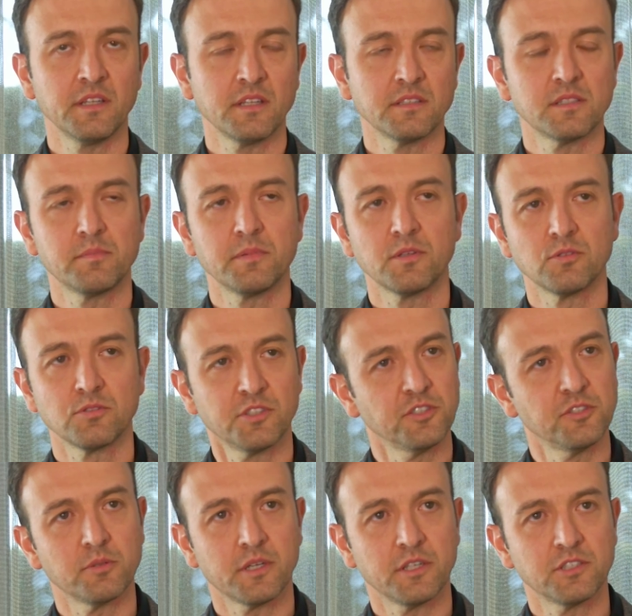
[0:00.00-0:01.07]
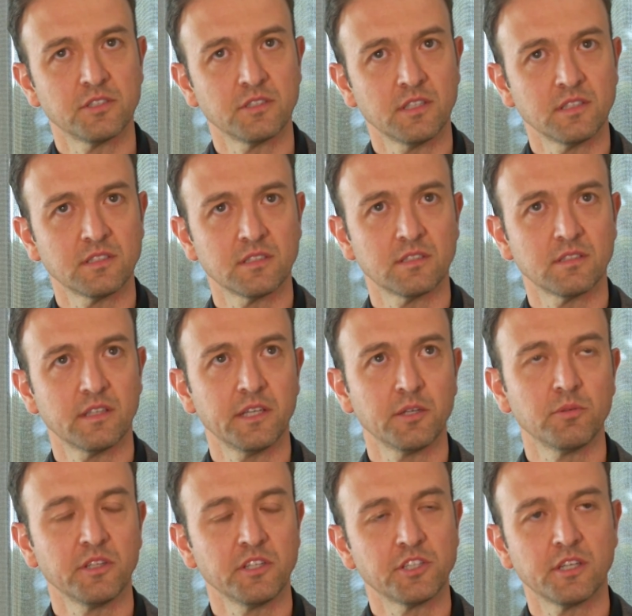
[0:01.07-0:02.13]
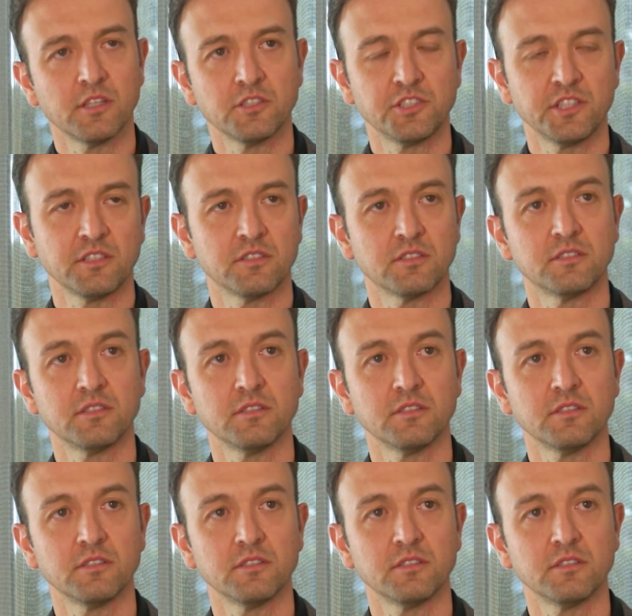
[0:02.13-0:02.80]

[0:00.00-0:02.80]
any typical situation, is it equally challenging to